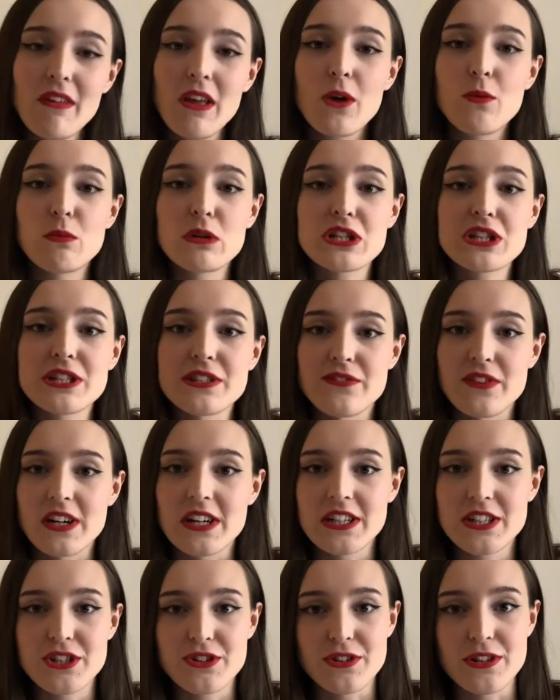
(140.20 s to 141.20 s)
Which is
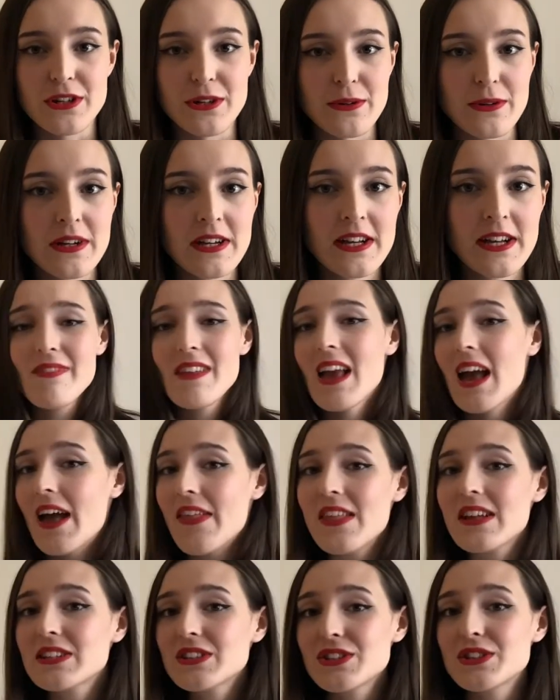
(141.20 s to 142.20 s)
very true. And
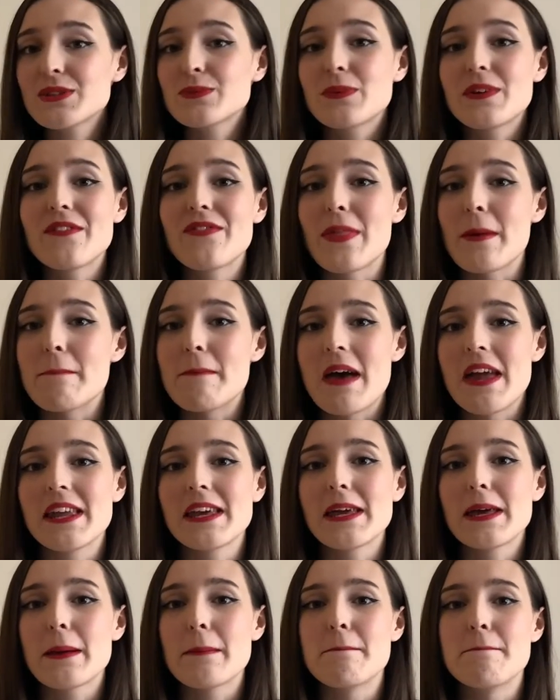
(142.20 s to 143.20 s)
that's just one of the
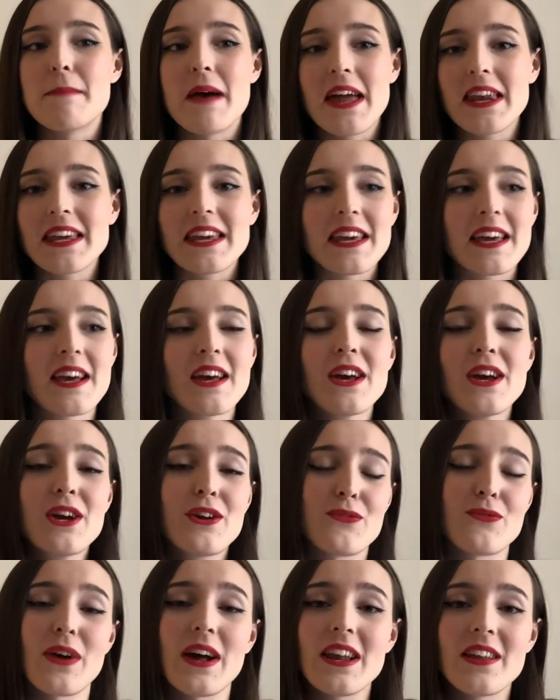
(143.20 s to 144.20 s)
many
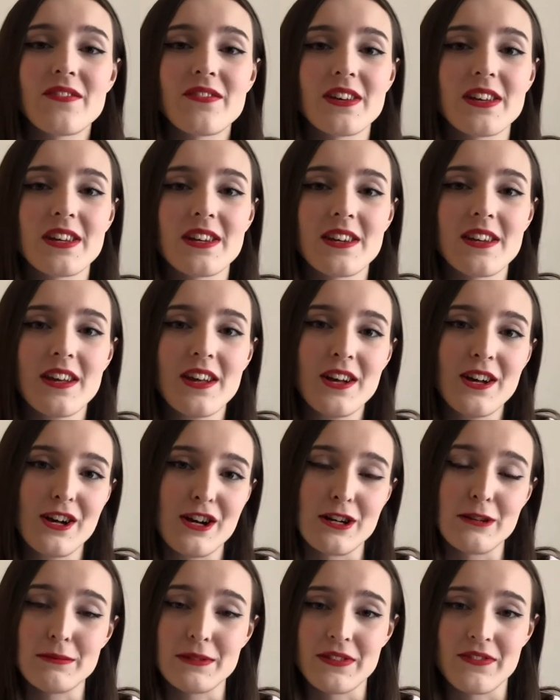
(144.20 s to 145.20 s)
relevant
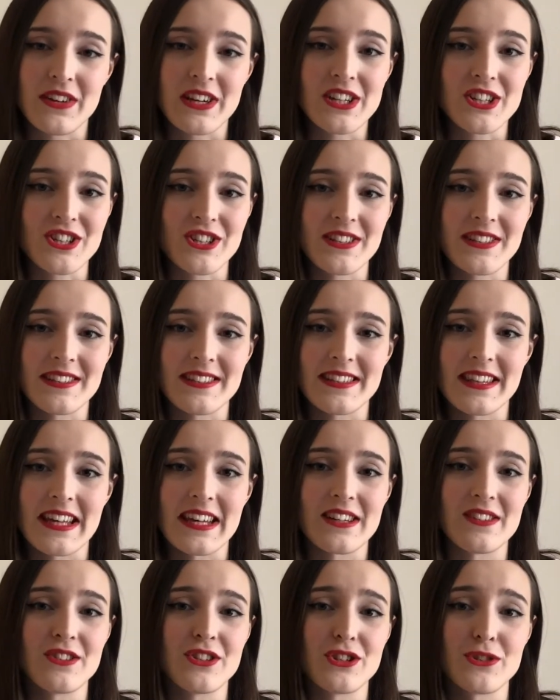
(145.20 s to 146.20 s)
observations
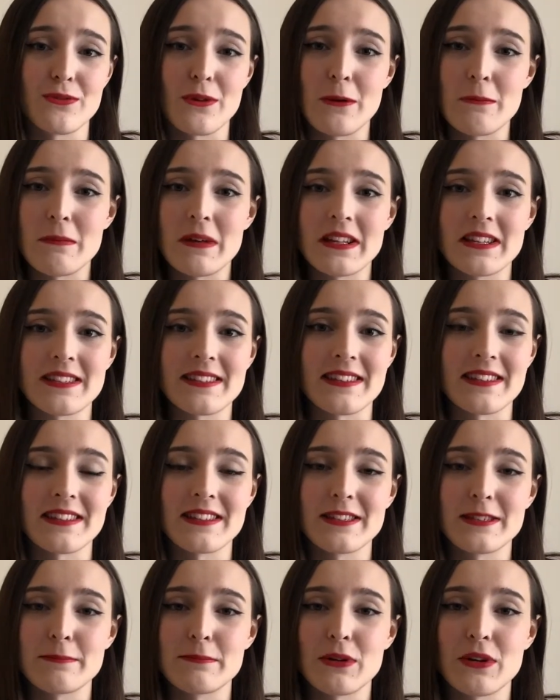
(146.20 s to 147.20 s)
that Jerome makes in
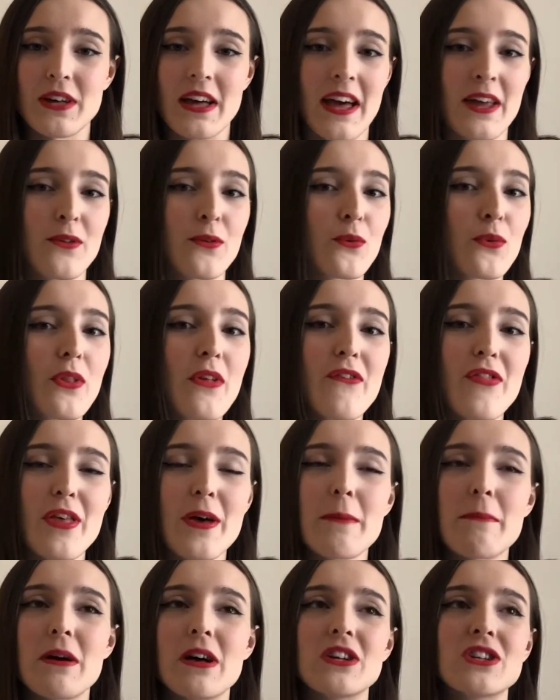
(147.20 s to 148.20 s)
this book, and all of
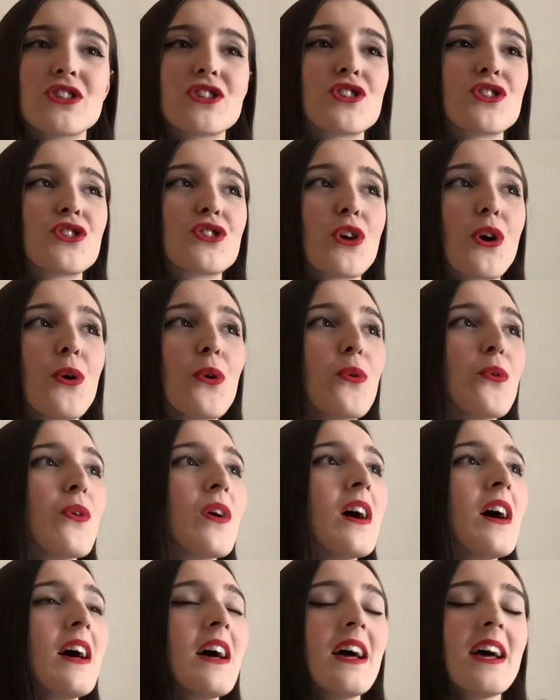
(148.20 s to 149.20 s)
them are so
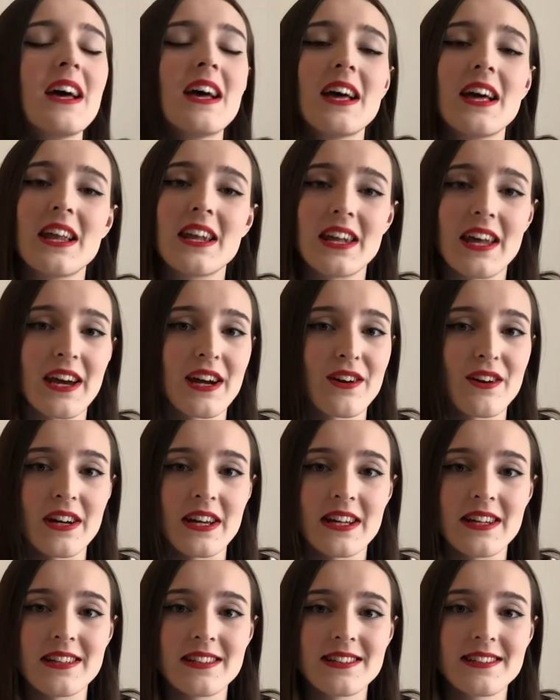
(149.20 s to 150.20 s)

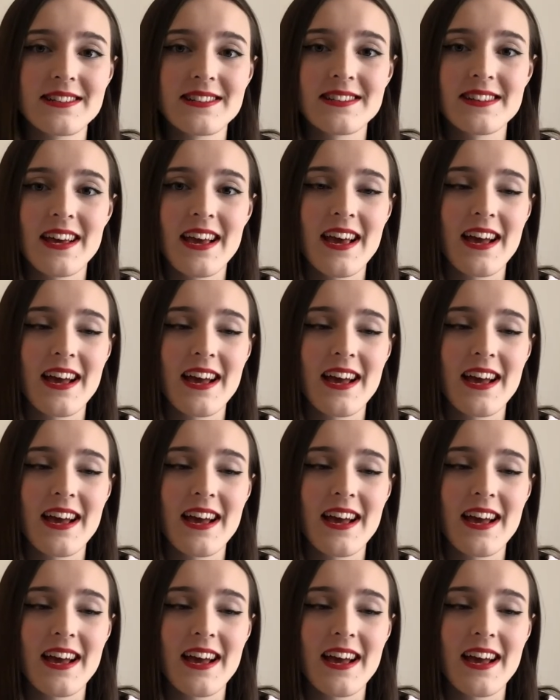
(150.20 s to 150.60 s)
hilarious.